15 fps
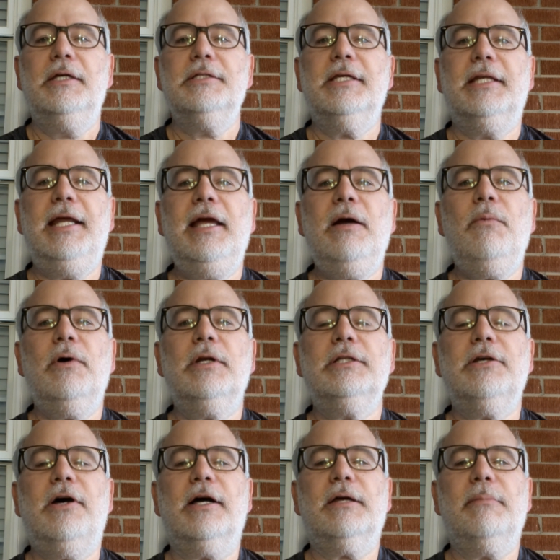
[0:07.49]
Today I want
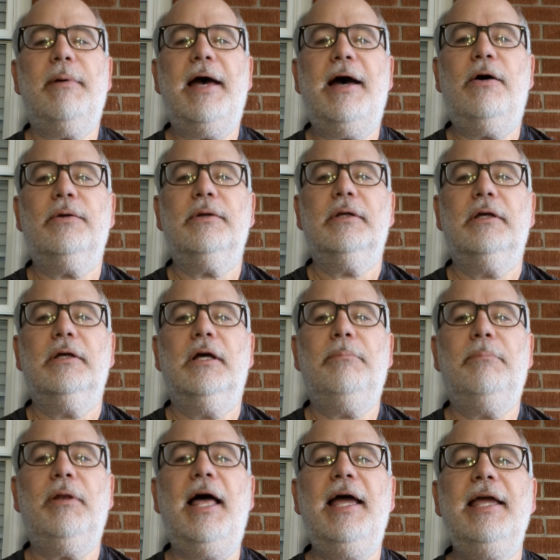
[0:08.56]
to talk about
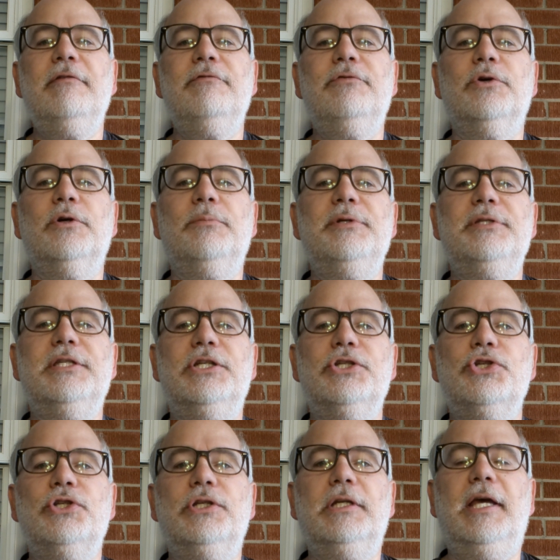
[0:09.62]
applying for a
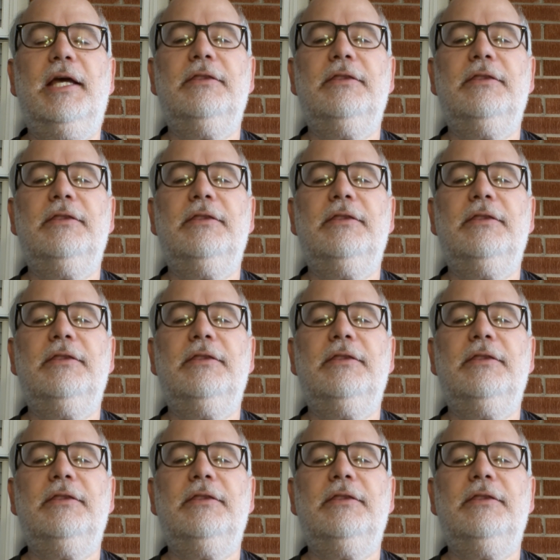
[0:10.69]
position